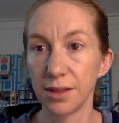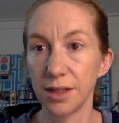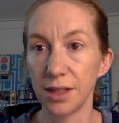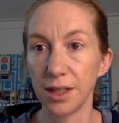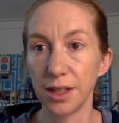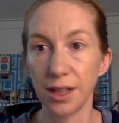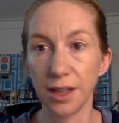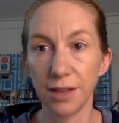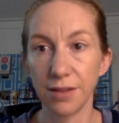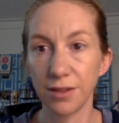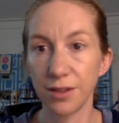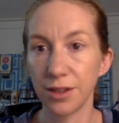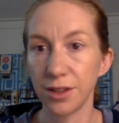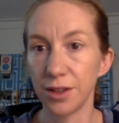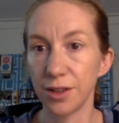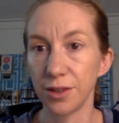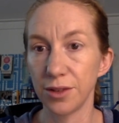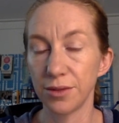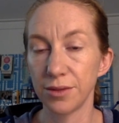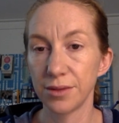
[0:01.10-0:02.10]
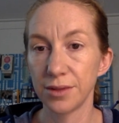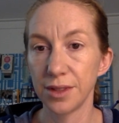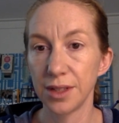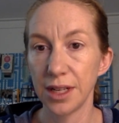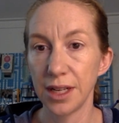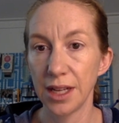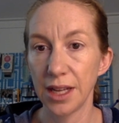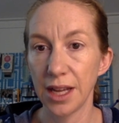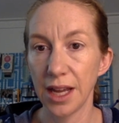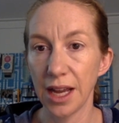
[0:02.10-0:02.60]
You never know.
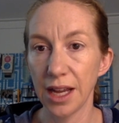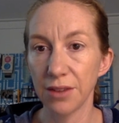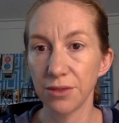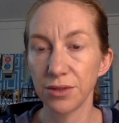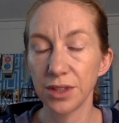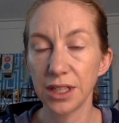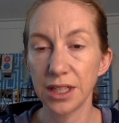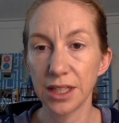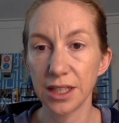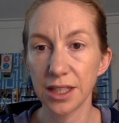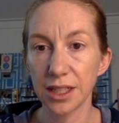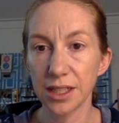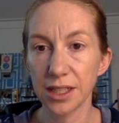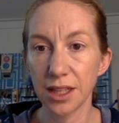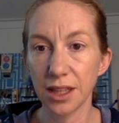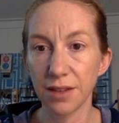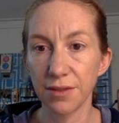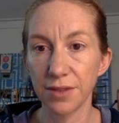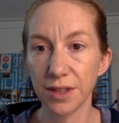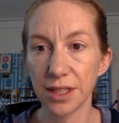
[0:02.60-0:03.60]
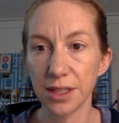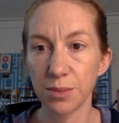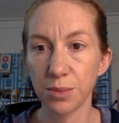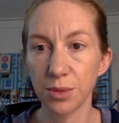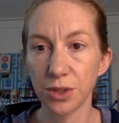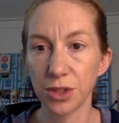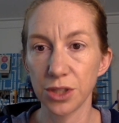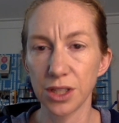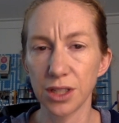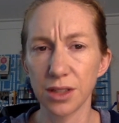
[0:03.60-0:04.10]
I reconnected the
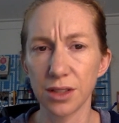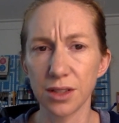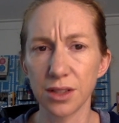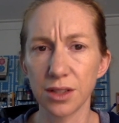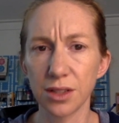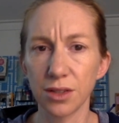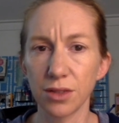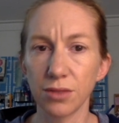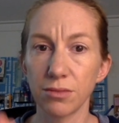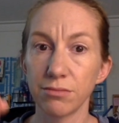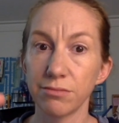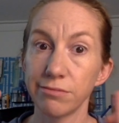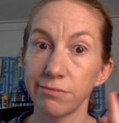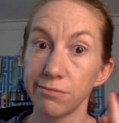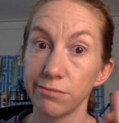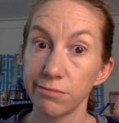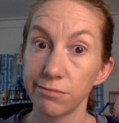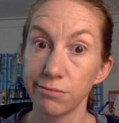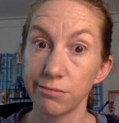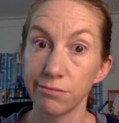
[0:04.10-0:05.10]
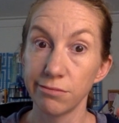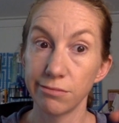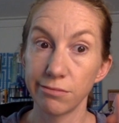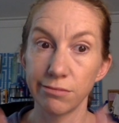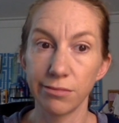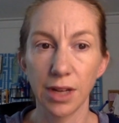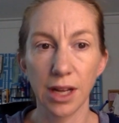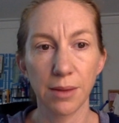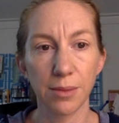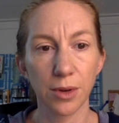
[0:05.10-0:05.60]
Facebook channel, so
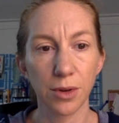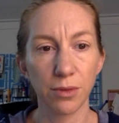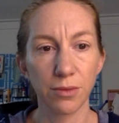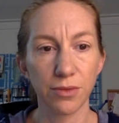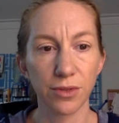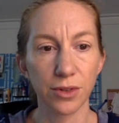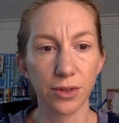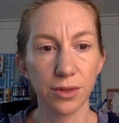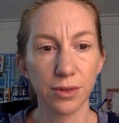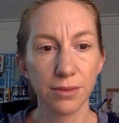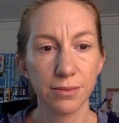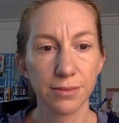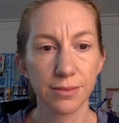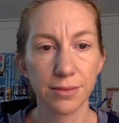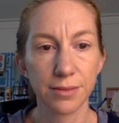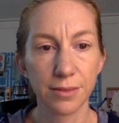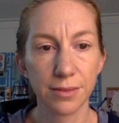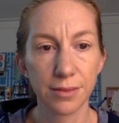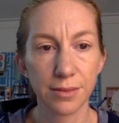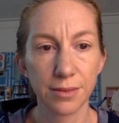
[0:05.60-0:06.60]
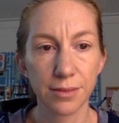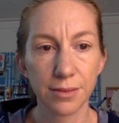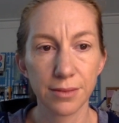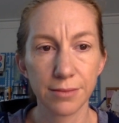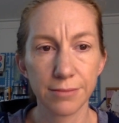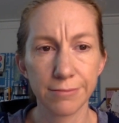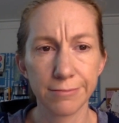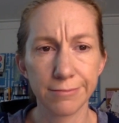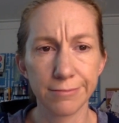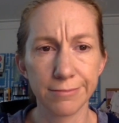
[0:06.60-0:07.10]
I'm hopeful.
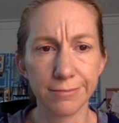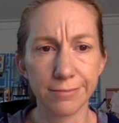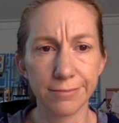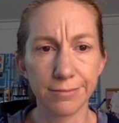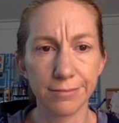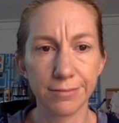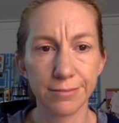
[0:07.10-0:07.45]
Right